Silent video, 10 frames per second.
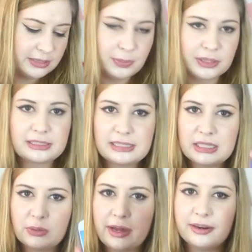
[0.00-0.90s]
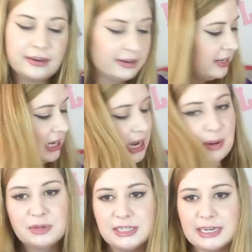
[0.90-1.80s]
but this is the one I'm up
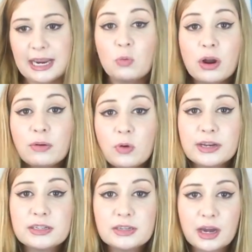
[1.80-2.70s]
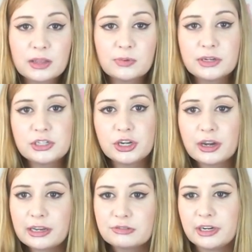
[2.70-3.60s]
to date. What other ones do you
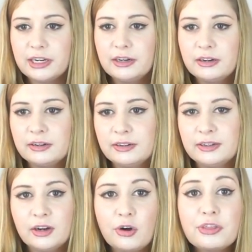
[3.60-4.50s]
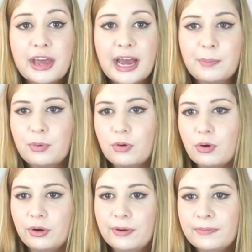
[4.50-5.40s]
guys read on the app
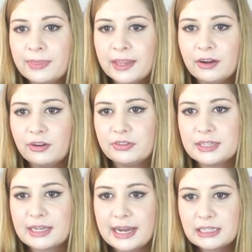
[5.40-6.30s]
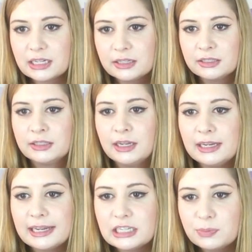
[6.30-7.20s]
or on the site?
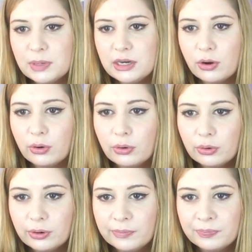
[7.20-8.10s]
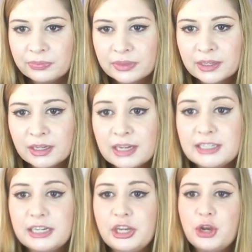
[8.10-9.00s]
Let me know.
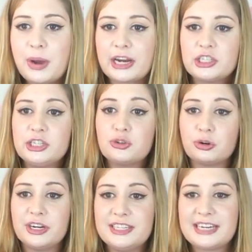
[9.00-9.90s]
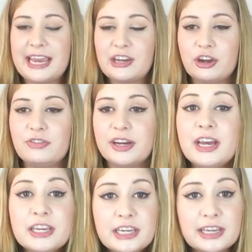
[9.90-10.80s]
Did Hugh actually draw his takeover?
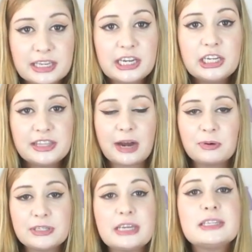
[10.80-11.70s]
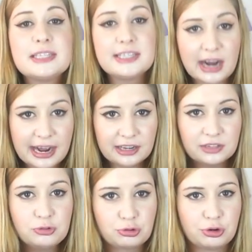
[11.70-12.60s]
Yes, that was his style of
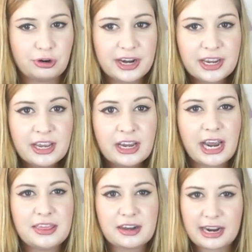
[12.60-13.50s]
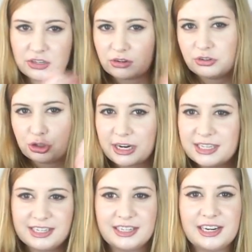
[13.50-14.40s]
drawing, and then I sort of traced
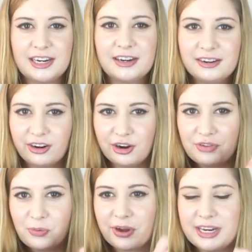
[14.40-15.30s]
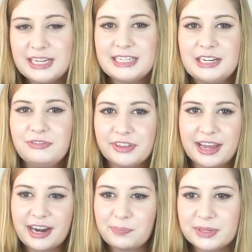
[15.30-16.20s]
it in over what he did for that
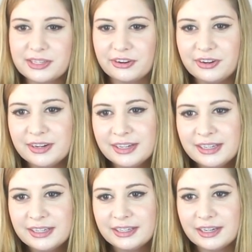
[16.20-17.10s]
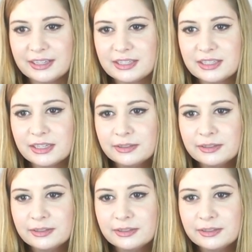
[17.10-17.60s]
episode. Yes.